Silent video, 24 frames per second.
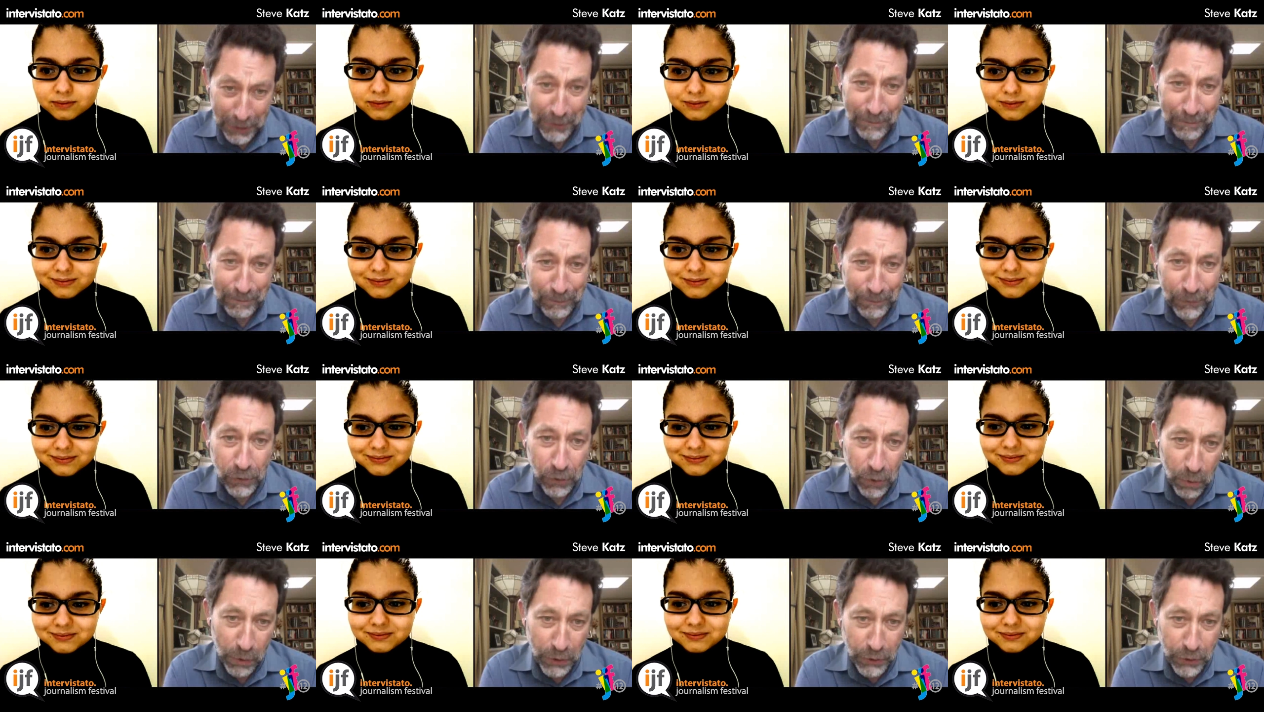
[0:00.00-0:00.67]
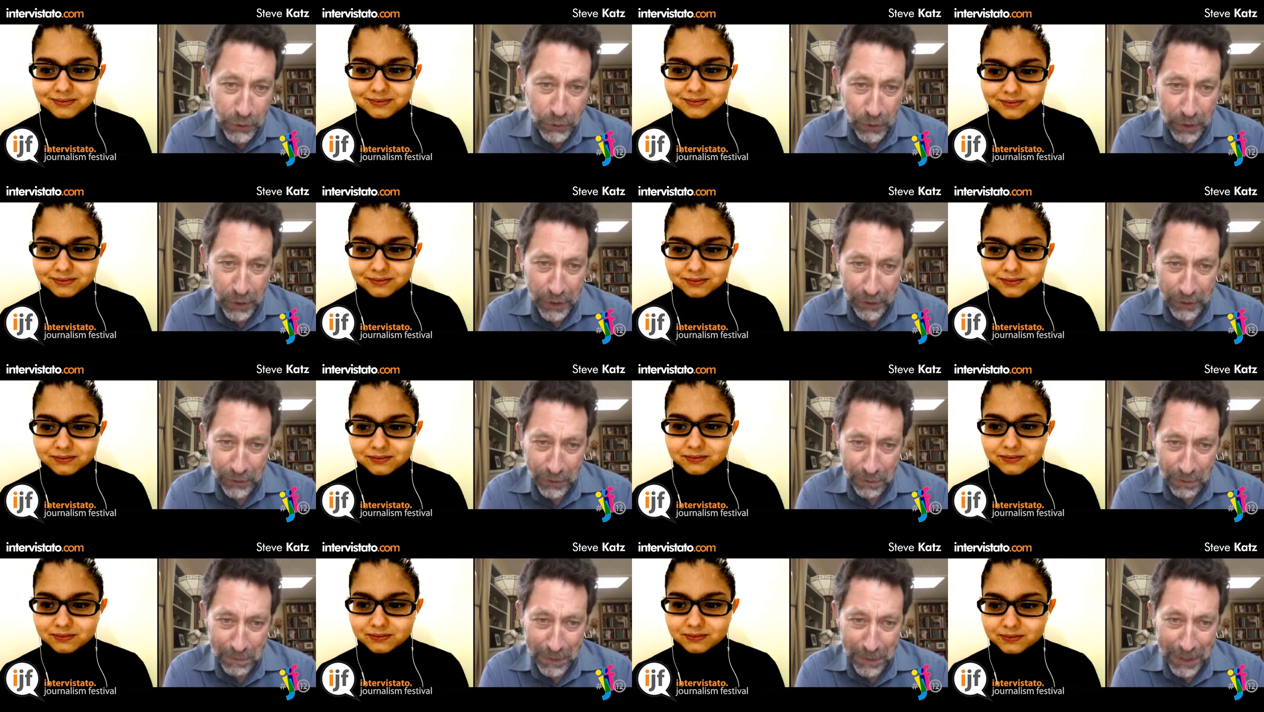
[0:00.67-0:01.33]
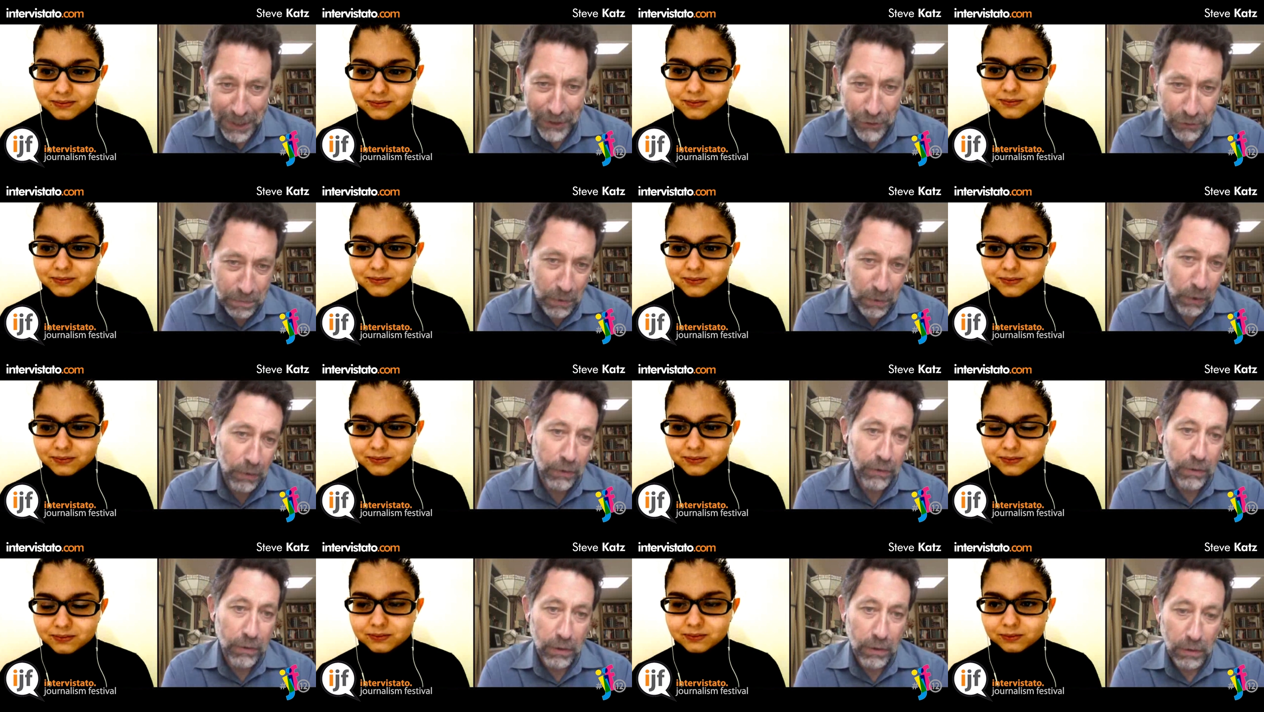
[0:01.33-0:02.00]
Speaker 1: So we're trying to manage
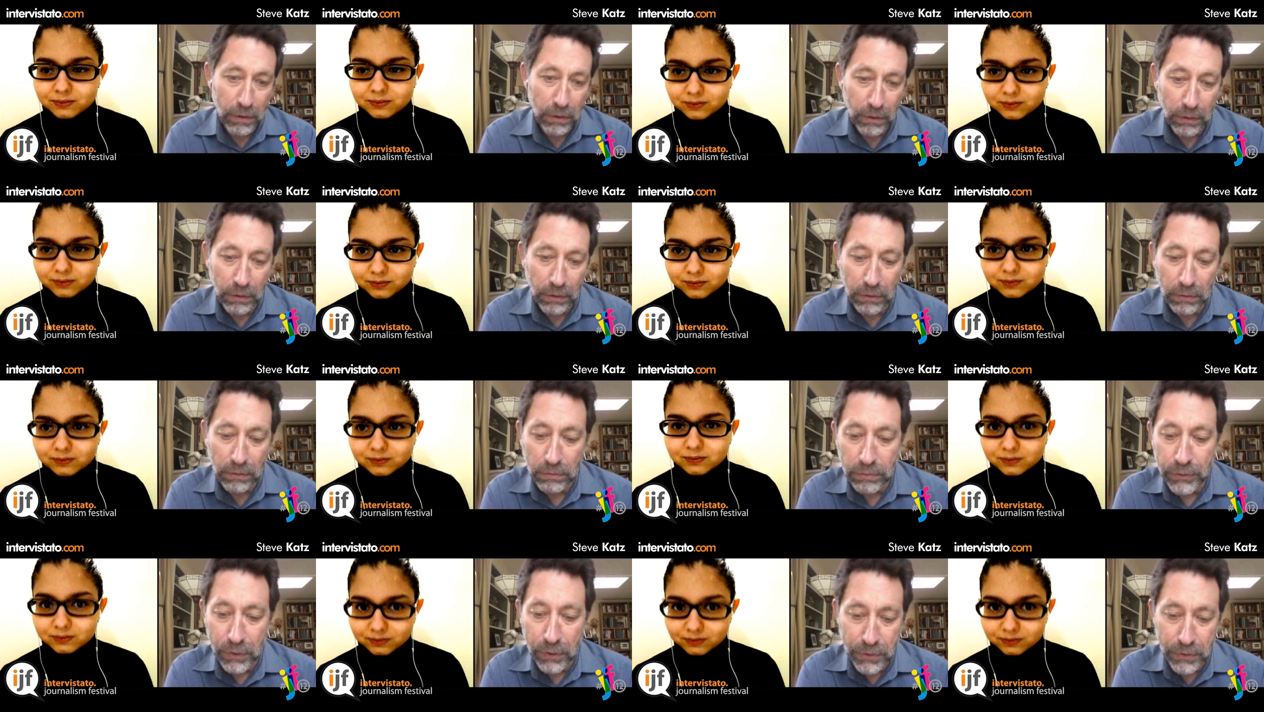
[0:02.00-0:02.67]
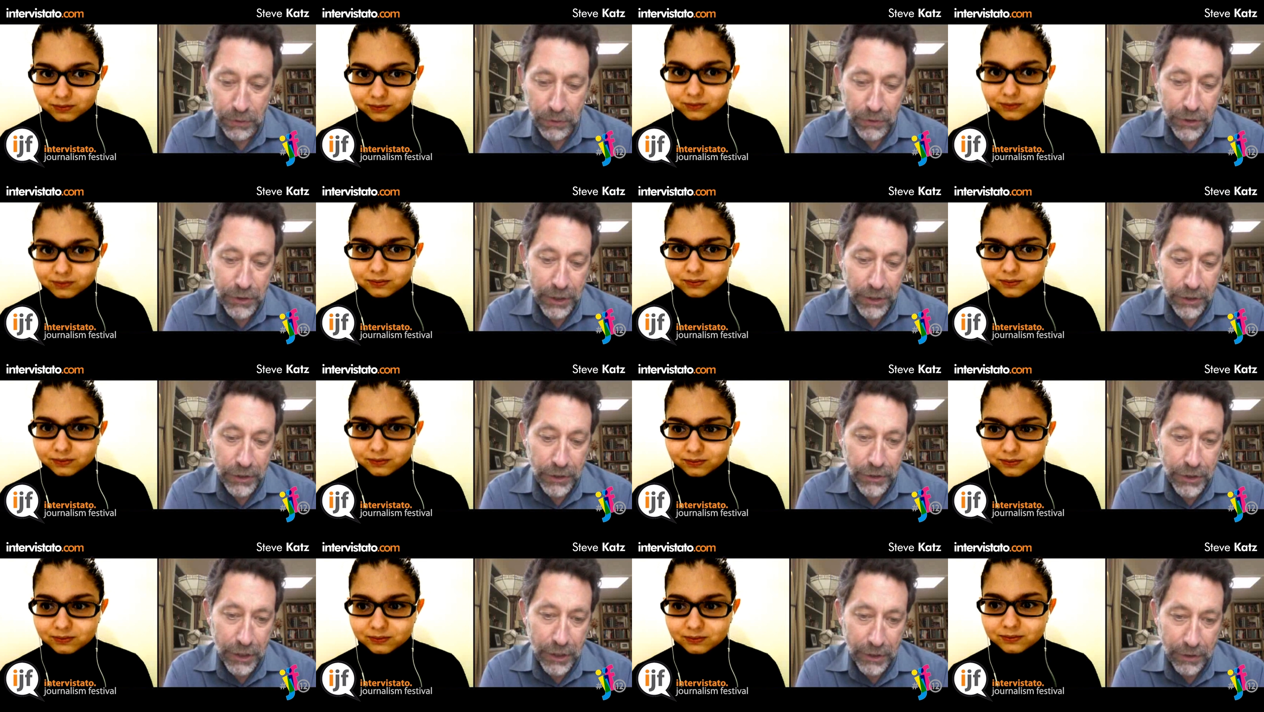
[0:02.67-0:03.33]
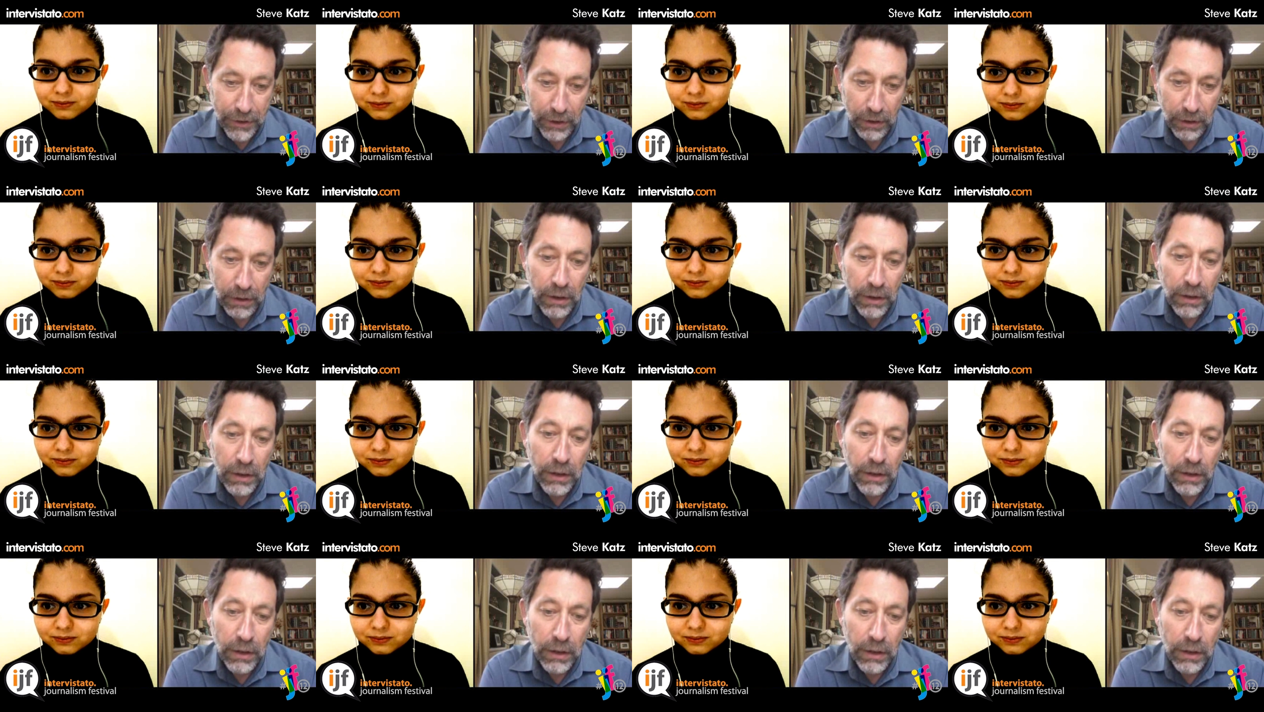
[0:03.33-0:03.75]
both a uh, social change agenda